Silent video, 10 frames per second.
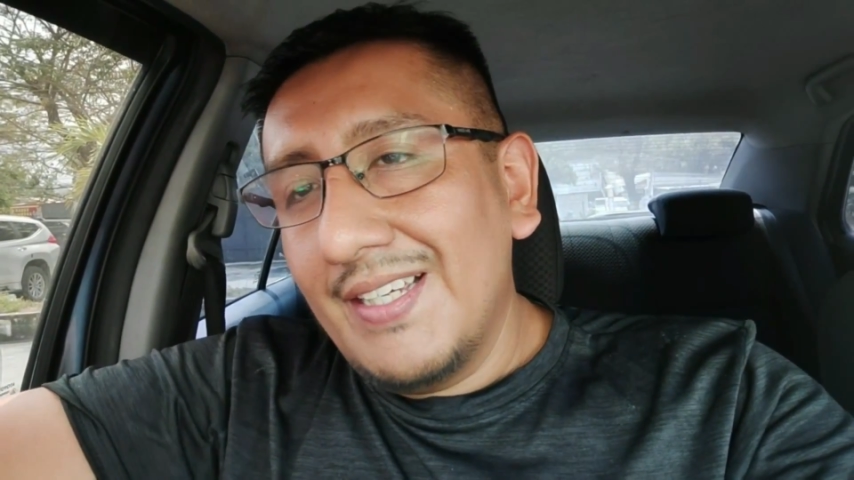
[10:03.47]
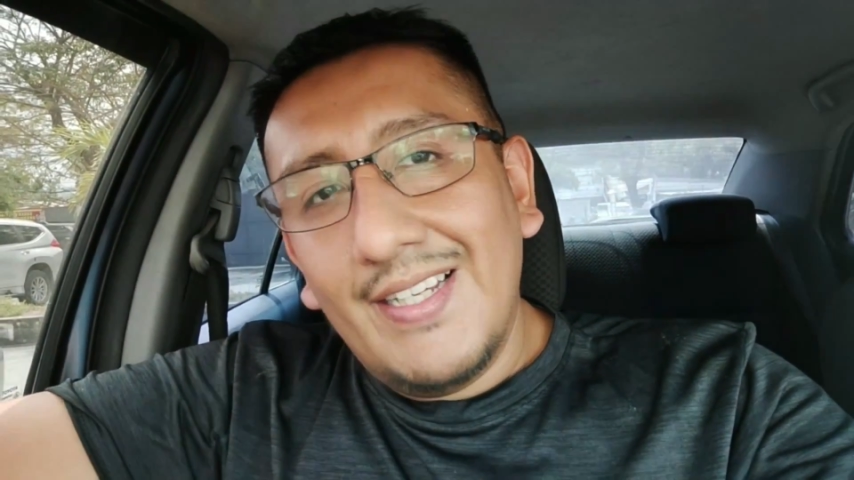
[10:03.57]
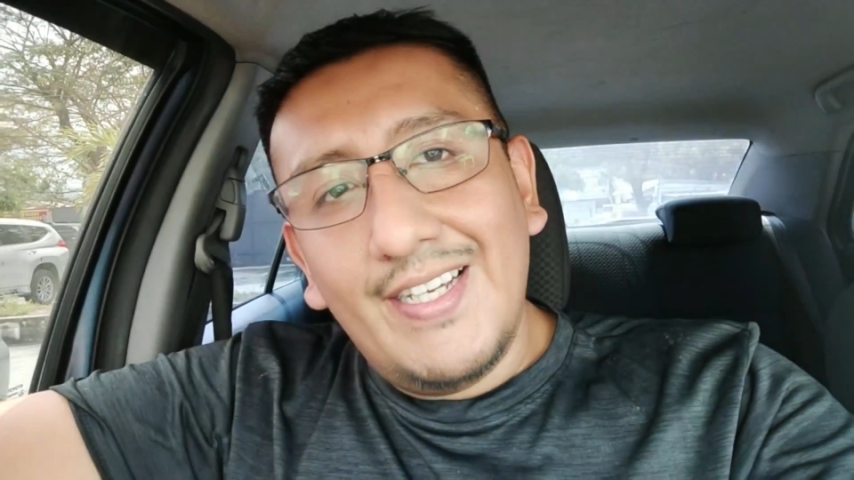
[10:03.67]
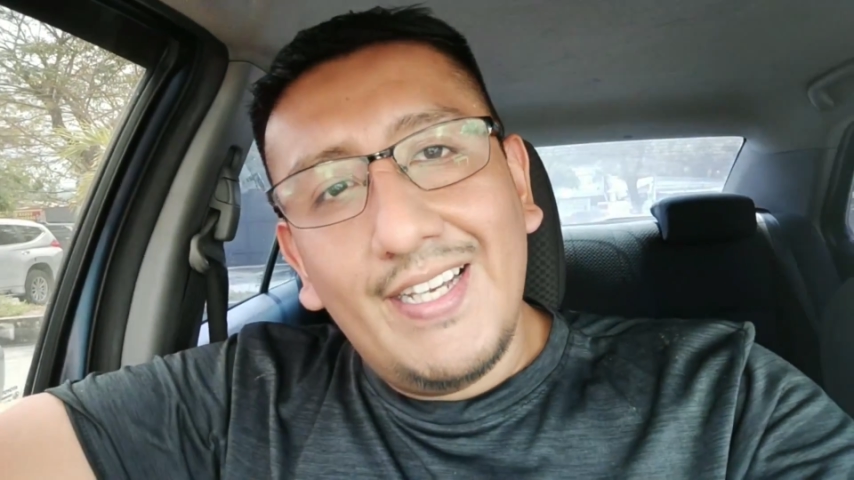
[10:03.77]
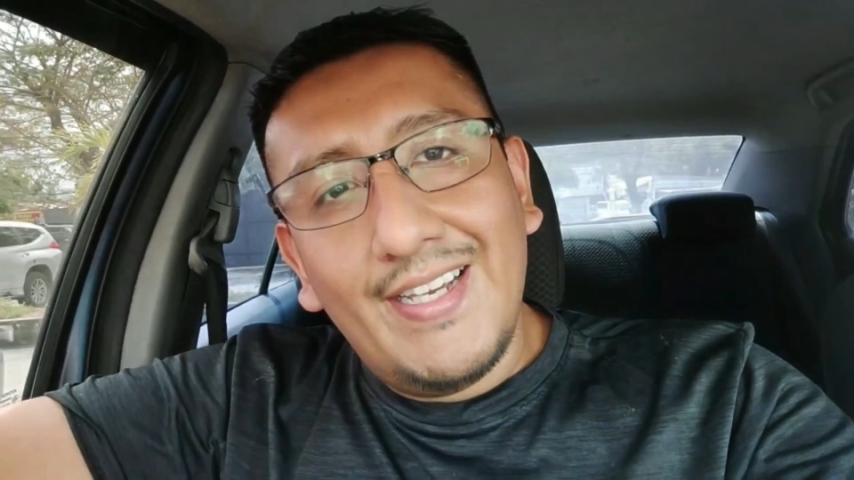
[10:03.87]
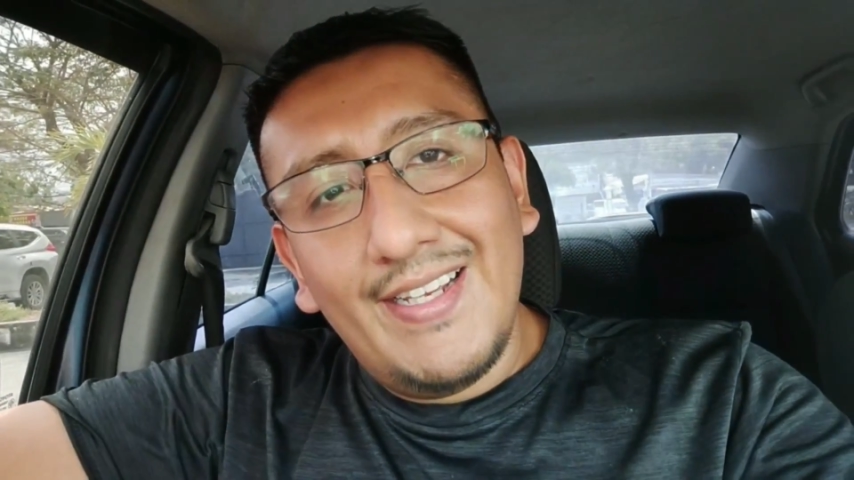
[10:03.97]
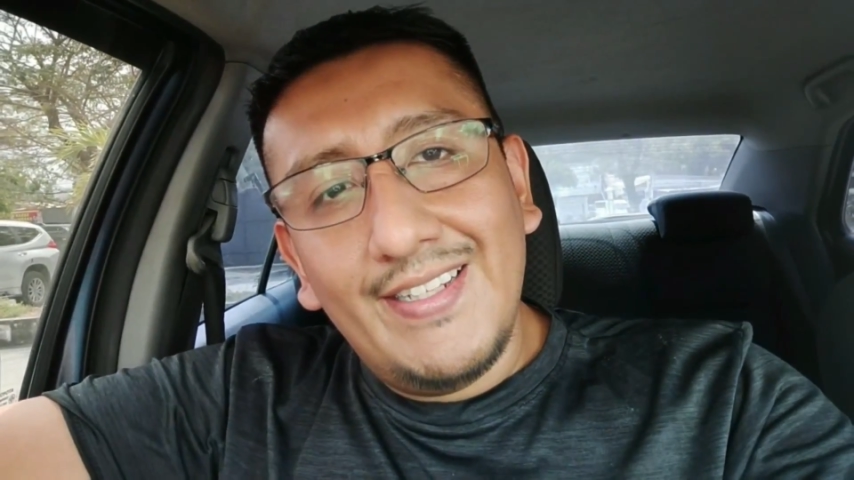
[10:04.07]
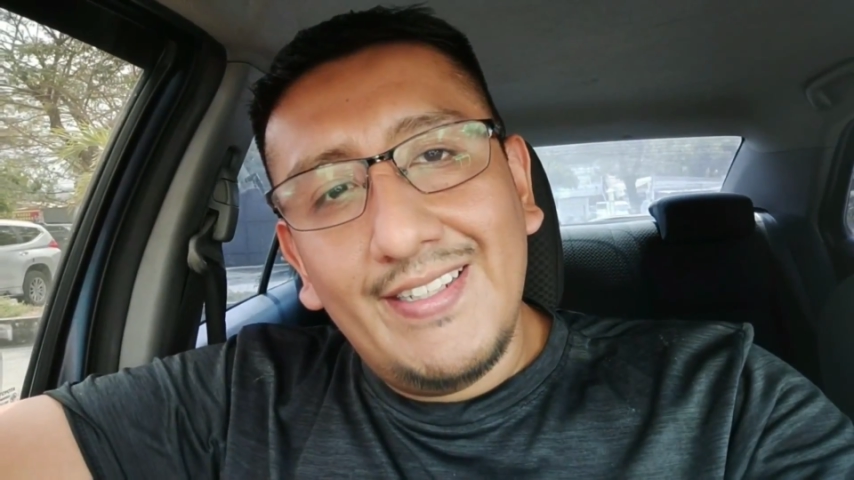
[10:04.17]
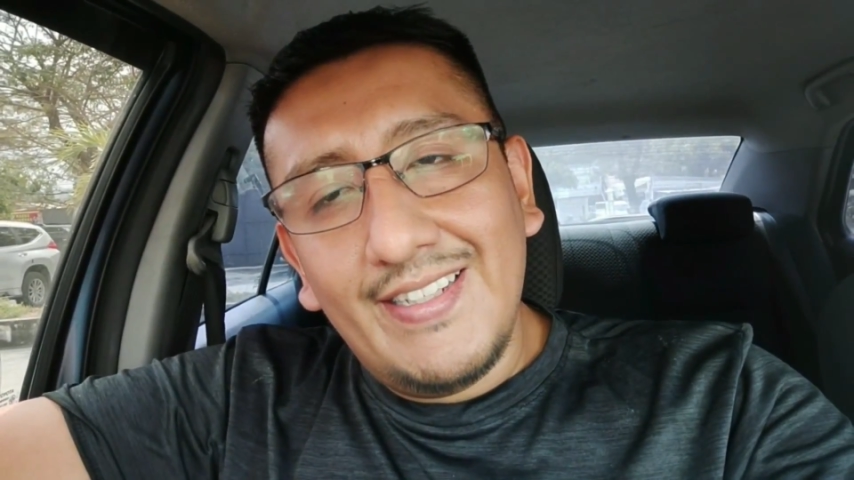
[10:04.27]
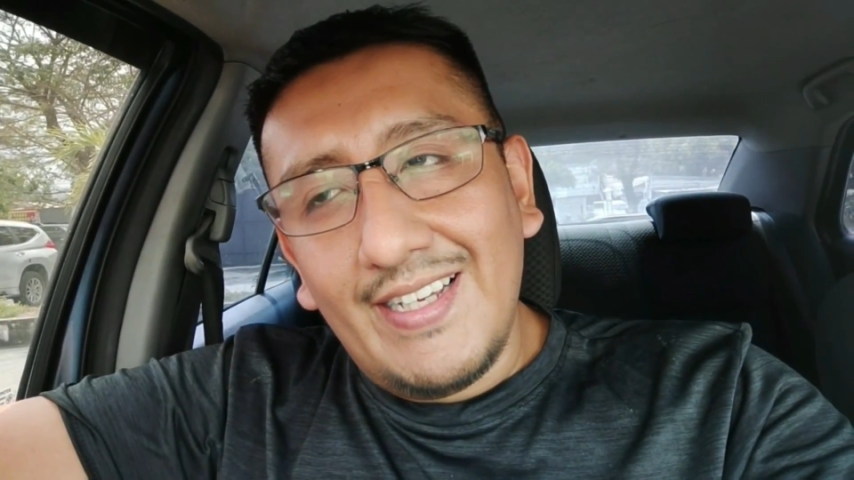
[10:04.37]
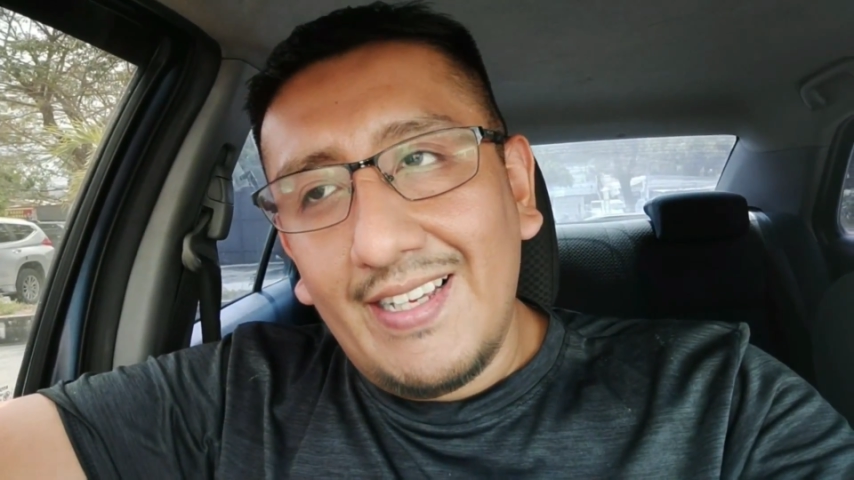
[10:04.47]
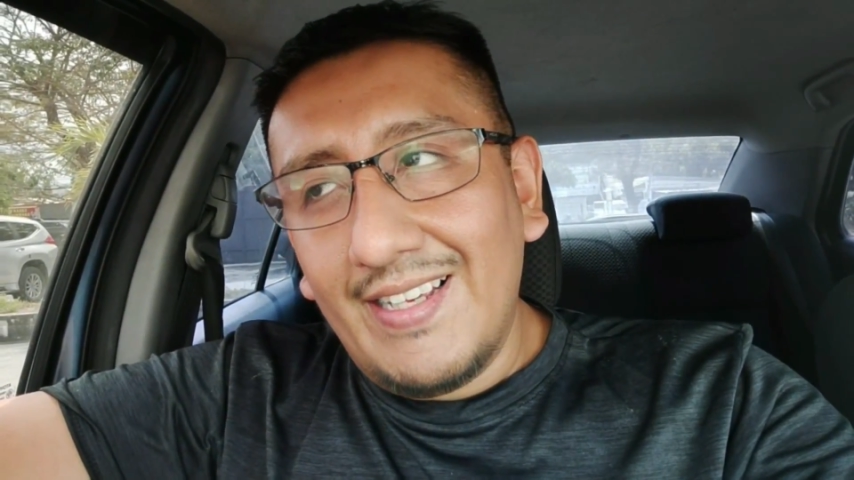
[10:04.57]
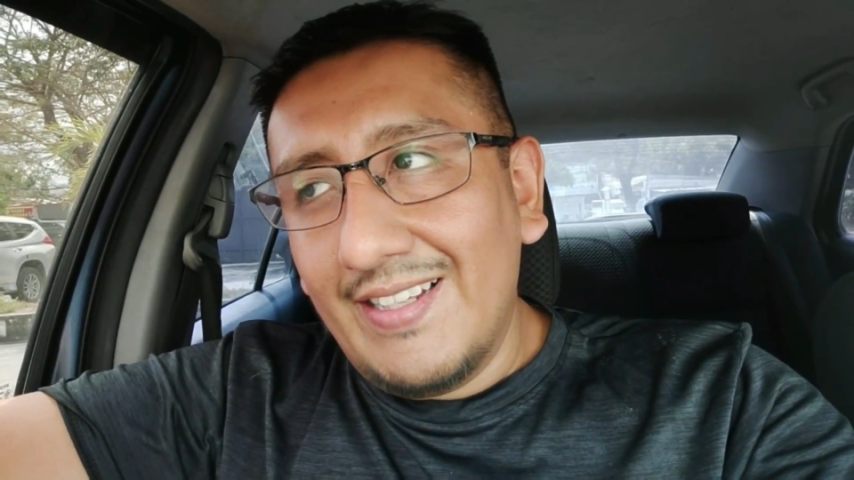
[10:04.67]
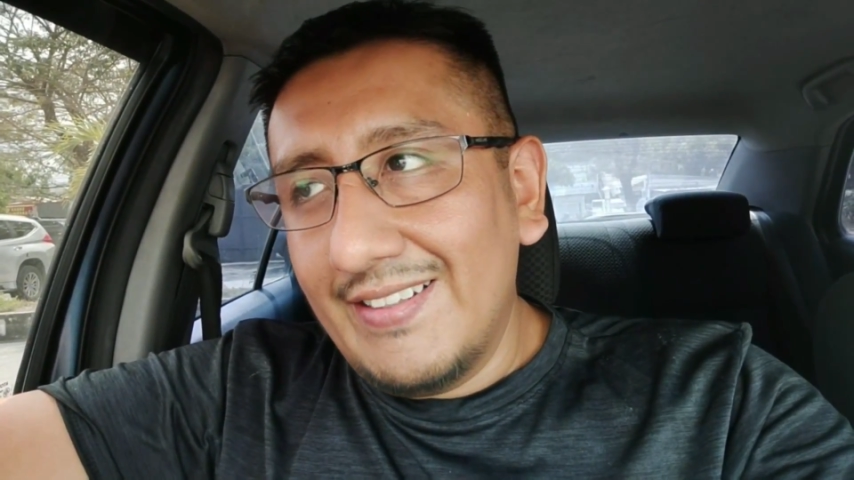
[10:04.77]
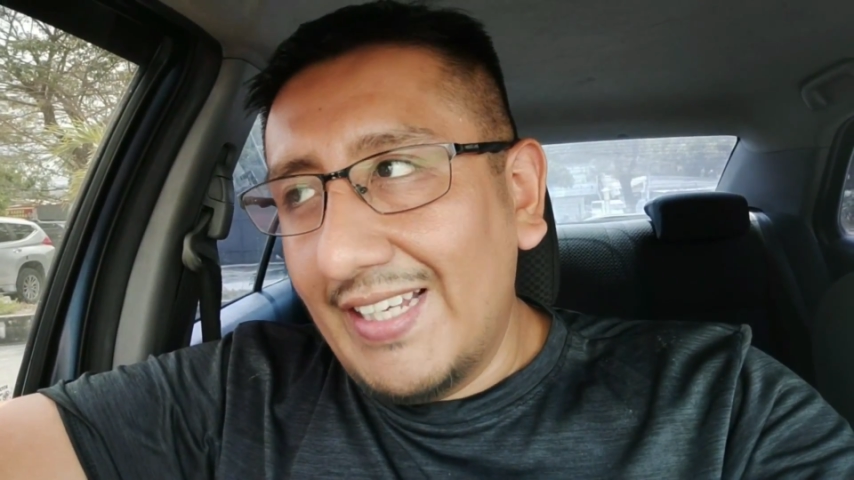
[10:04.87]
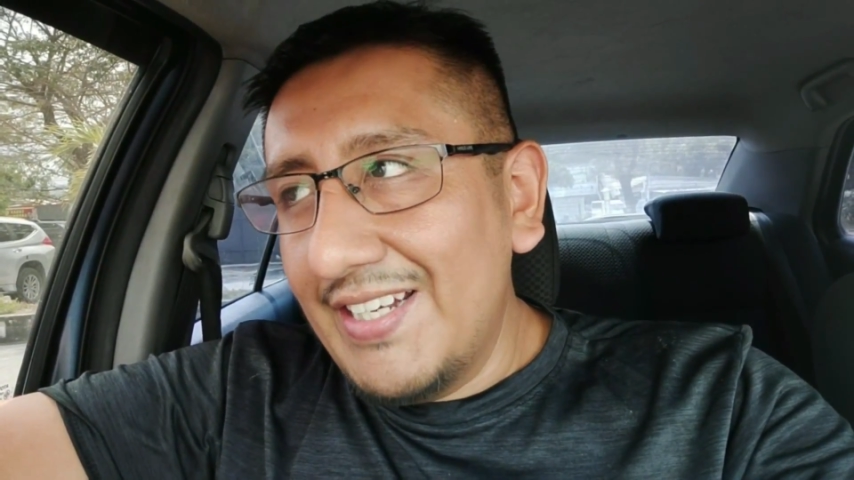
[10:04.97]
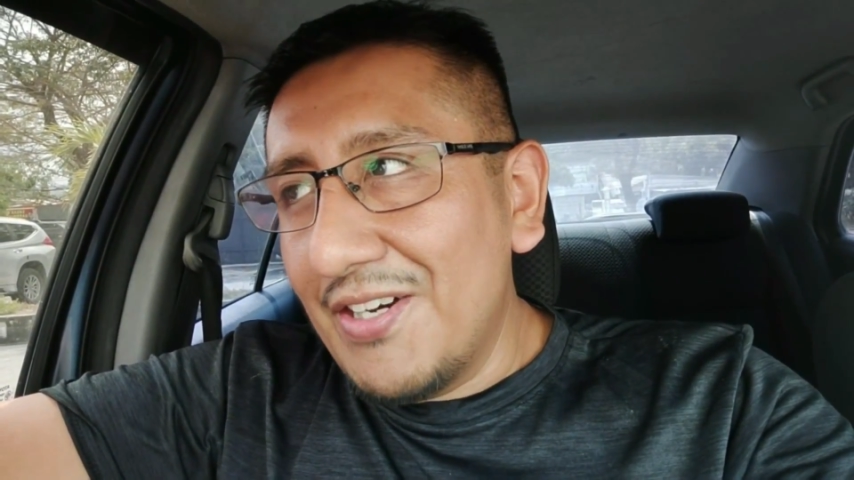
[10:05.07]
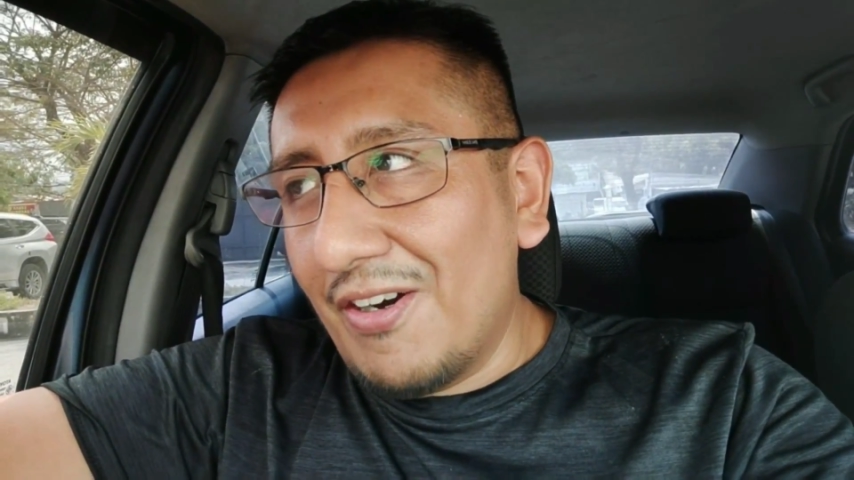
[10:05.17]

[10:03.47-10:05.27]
and they know